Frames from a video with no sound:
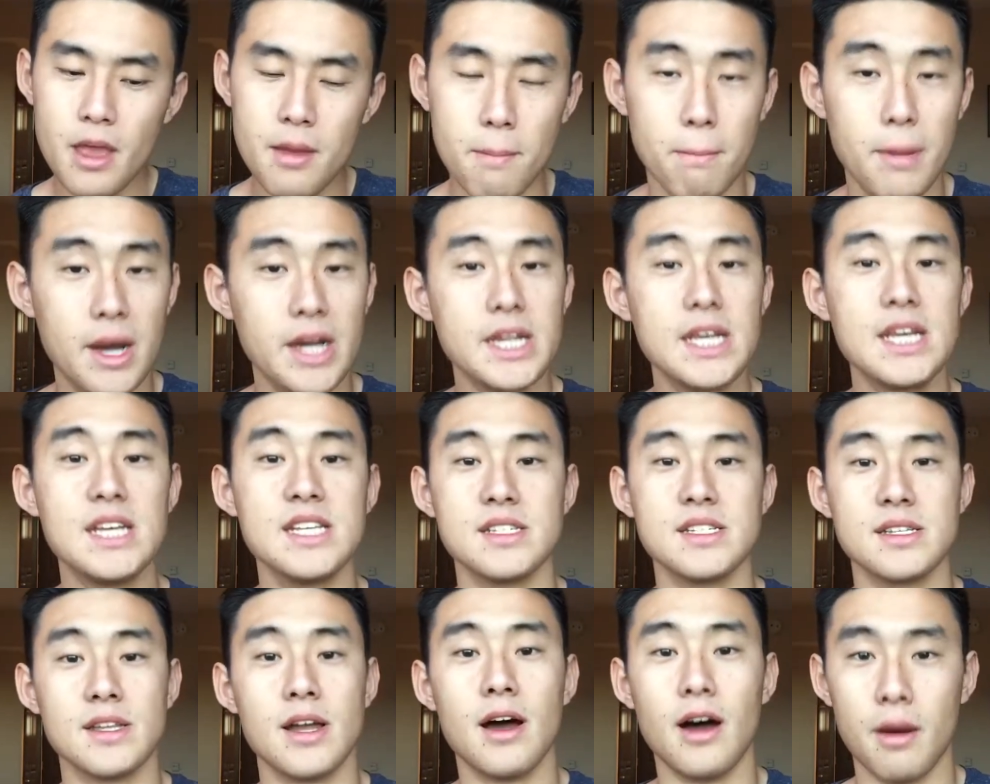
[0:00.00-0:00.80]
Money
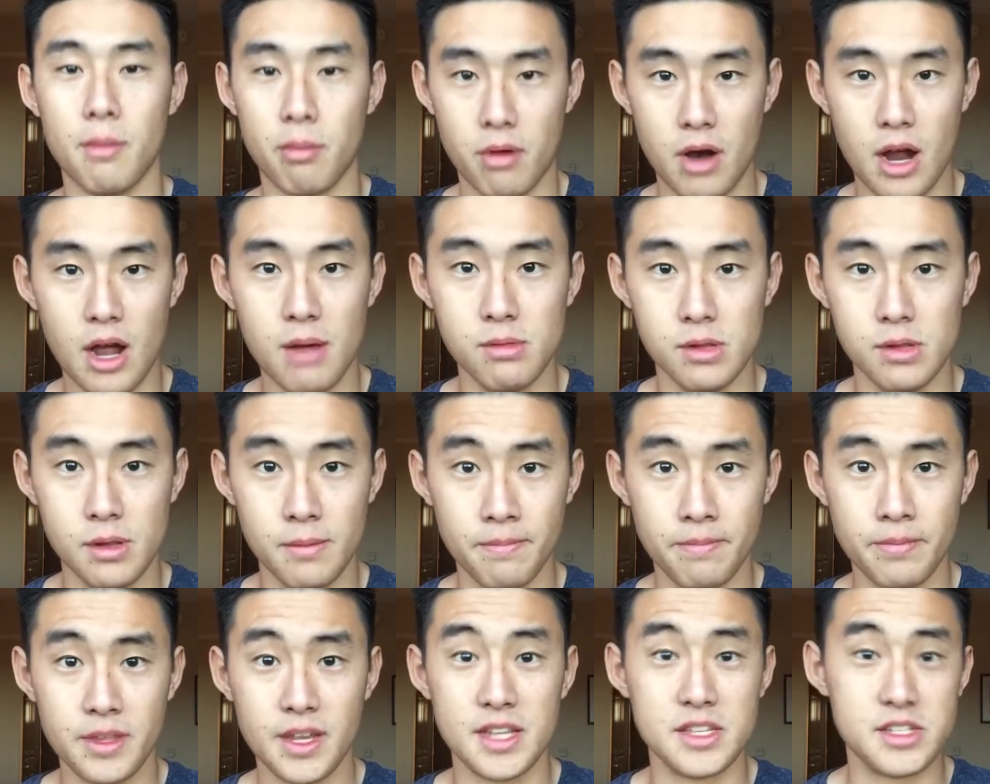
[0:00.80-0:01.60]
is not a
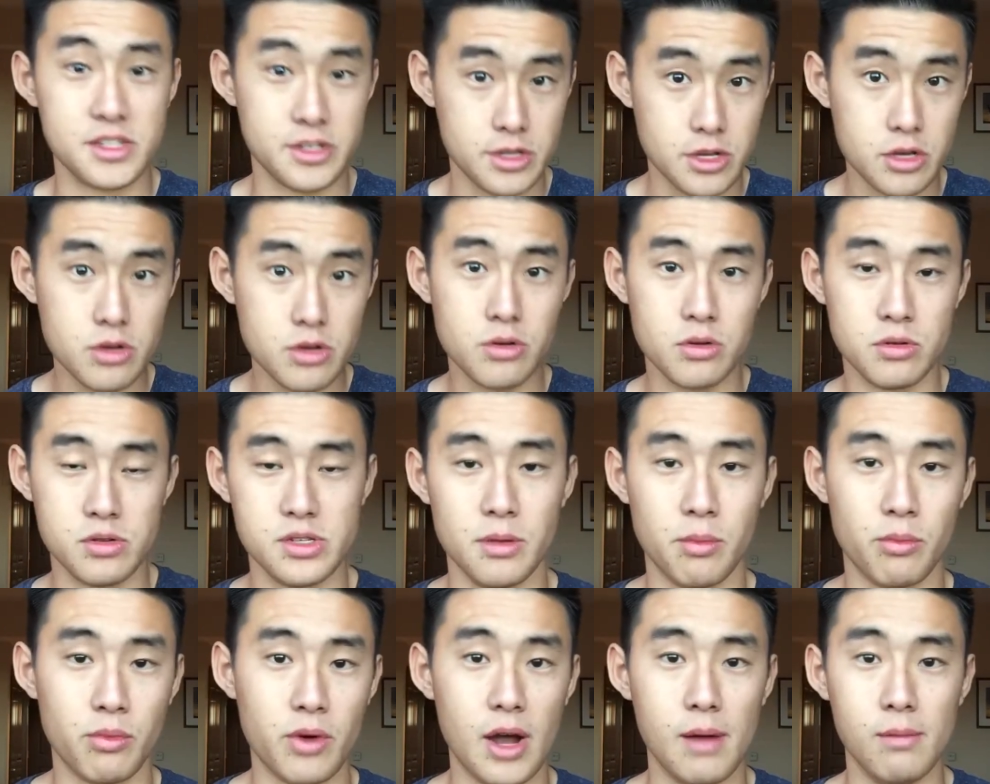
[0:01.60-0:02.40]
problem. It's you who's
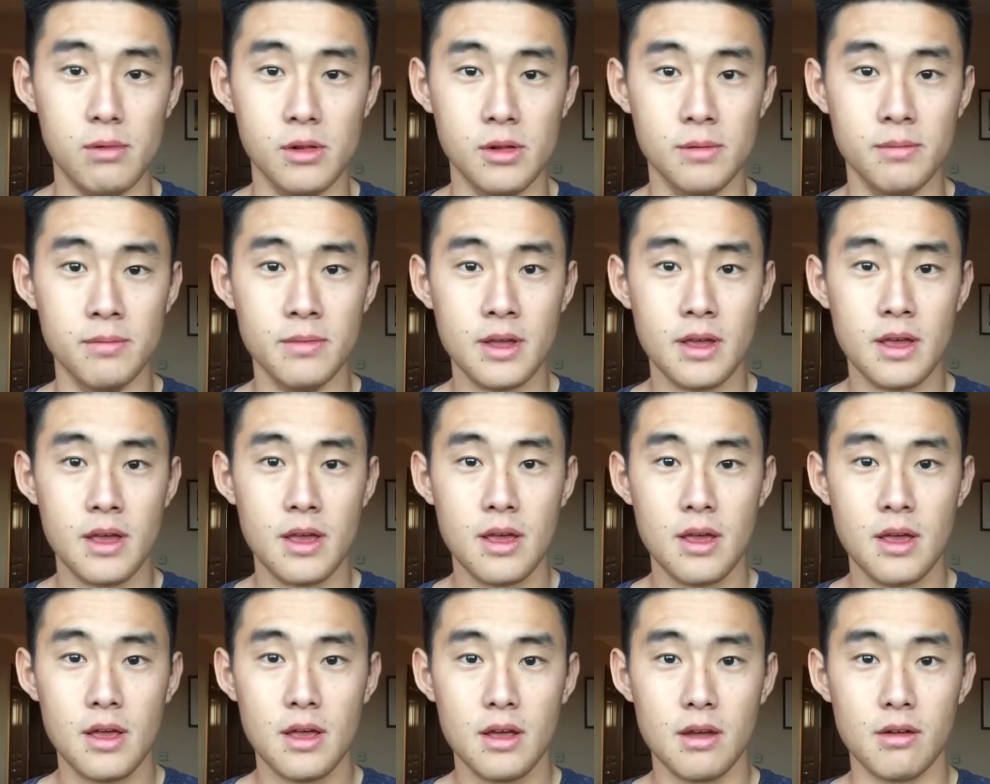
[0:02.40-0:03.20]
the problem,
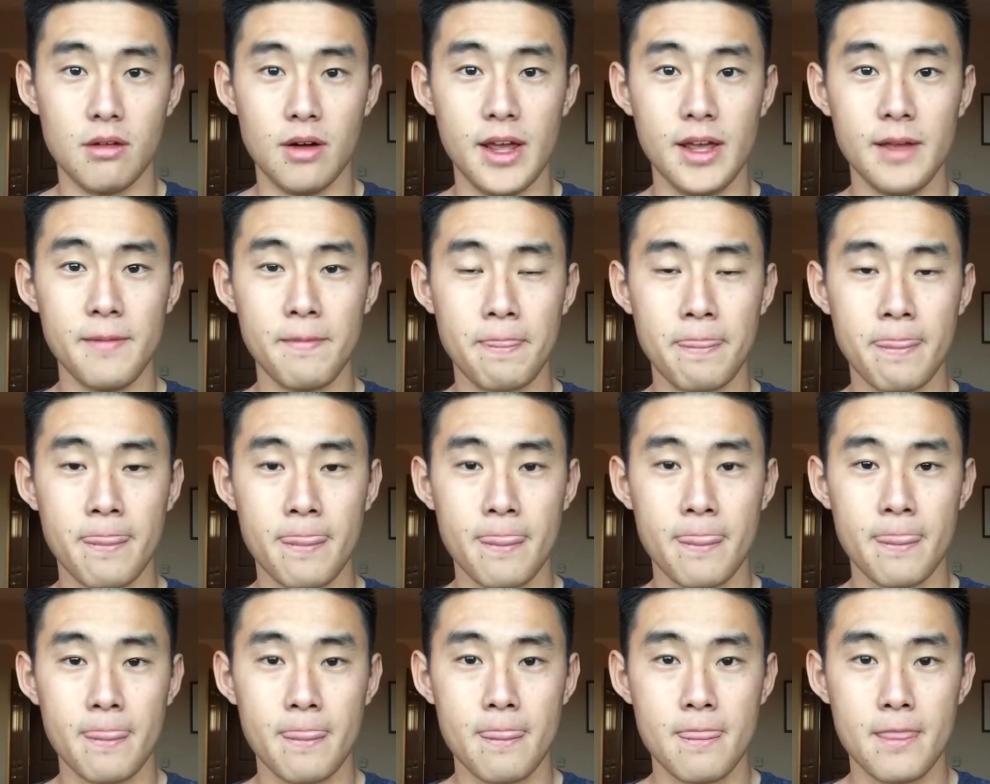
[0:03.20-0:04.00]
right?
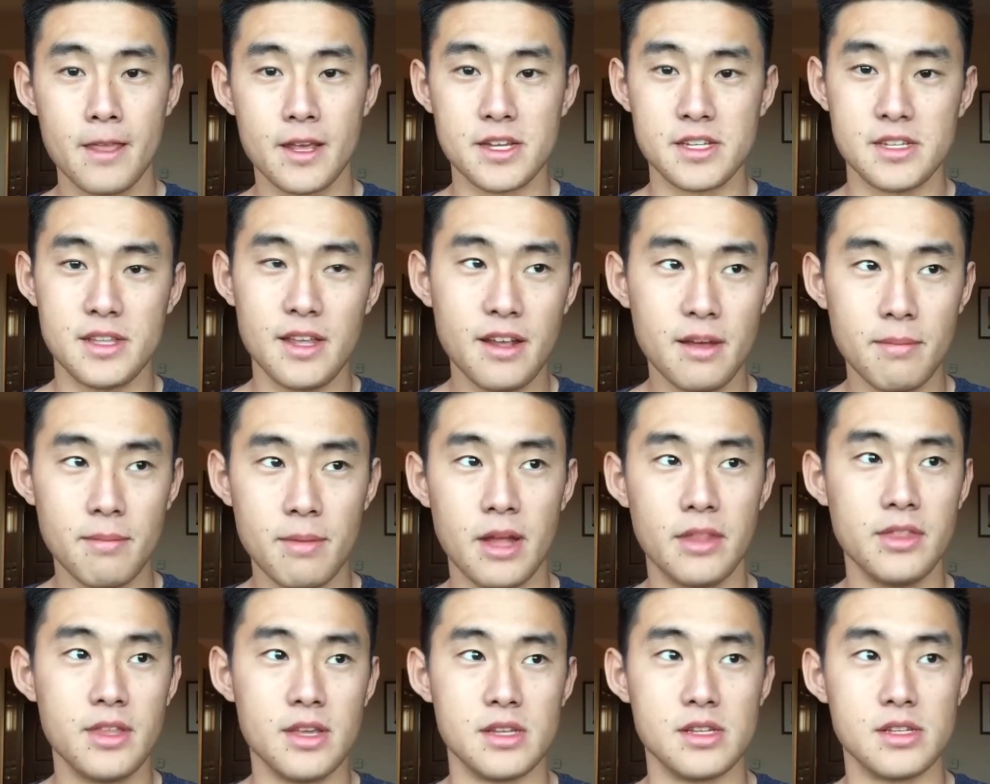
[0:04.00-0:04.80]
Because think
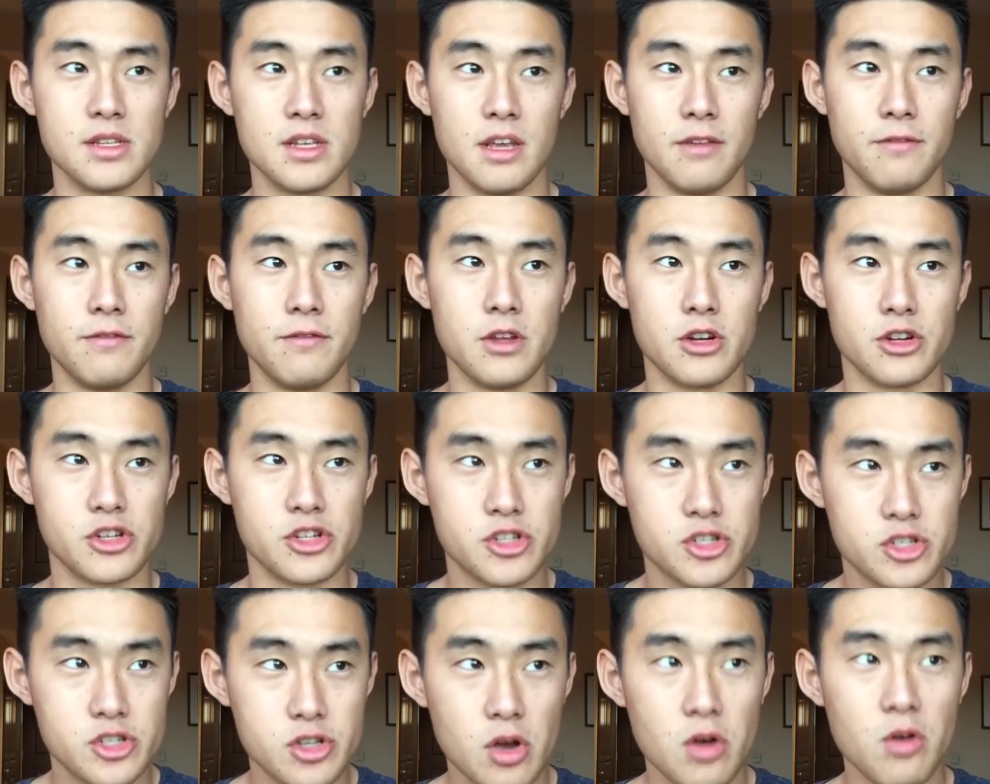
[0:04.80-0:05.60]
about this. If you're
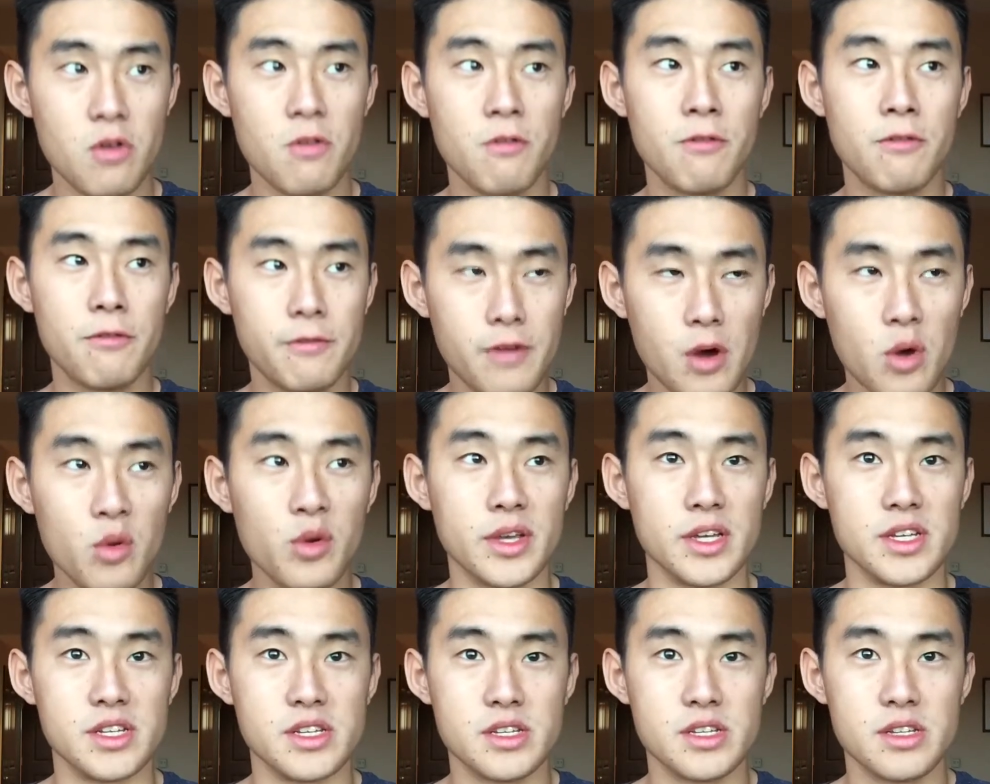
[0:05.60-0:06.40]
so
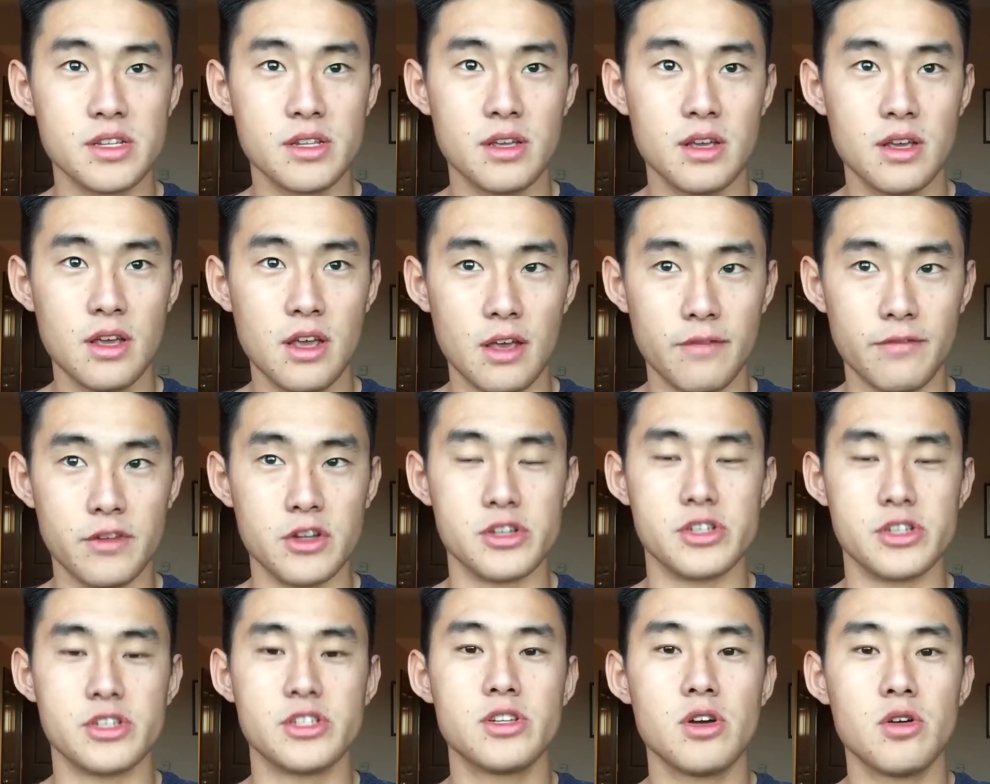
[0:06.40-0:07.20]
focused, if
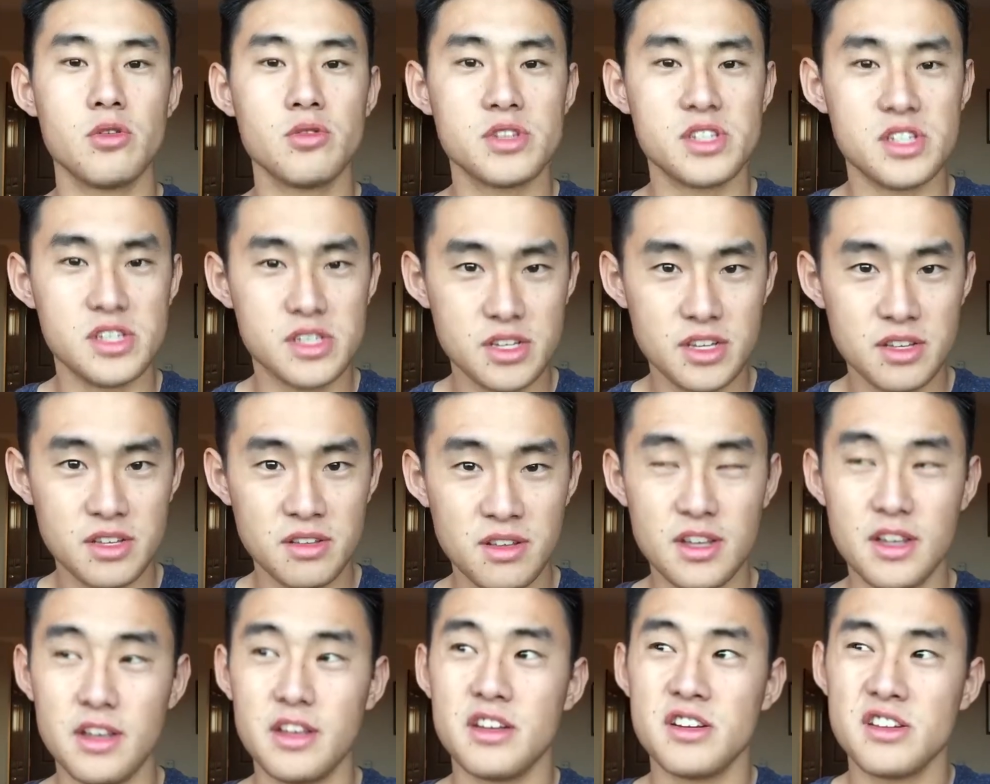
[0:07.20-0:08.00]

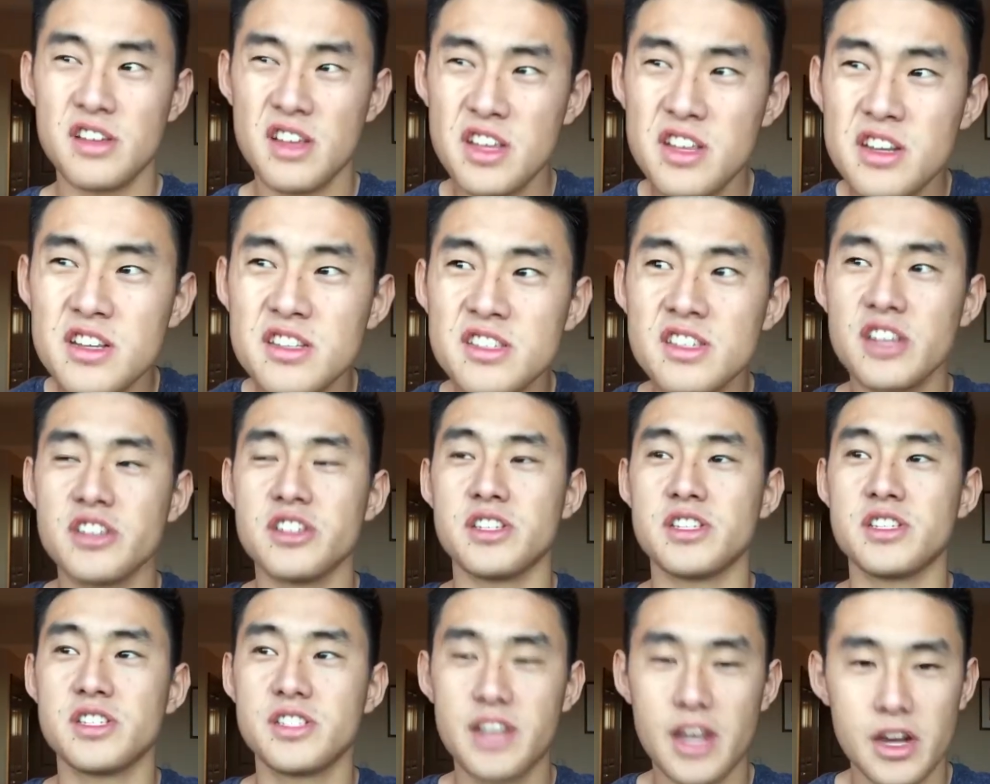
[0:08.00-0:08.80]
you're in such
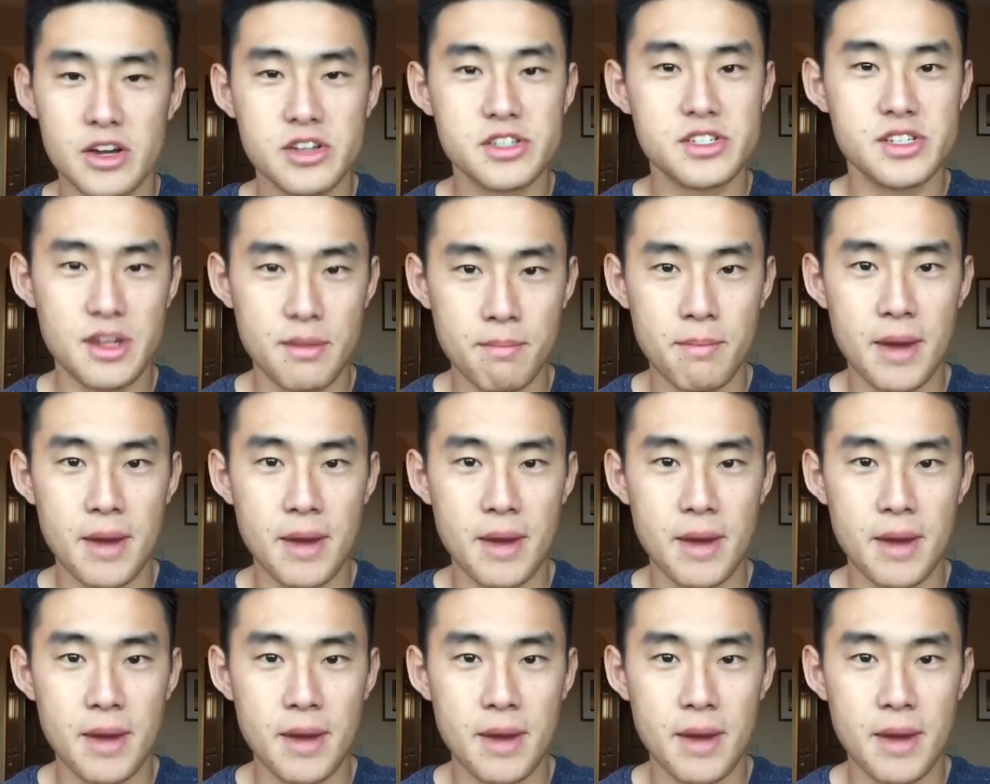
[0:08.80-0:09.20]
a scarcity